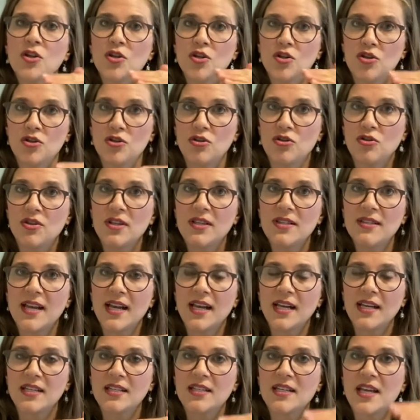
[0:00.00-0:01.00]
two the
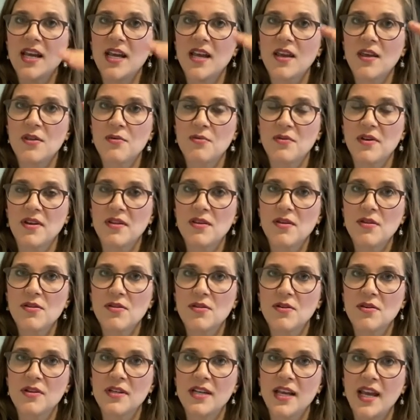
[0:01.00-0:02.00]
second day, three the
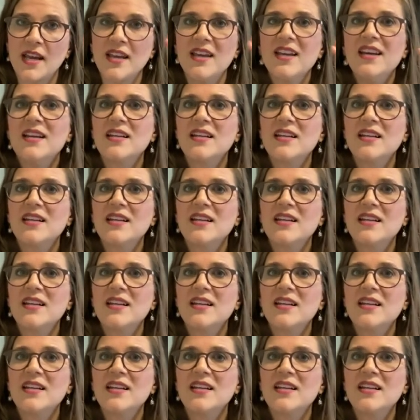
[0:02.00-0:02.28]
third day.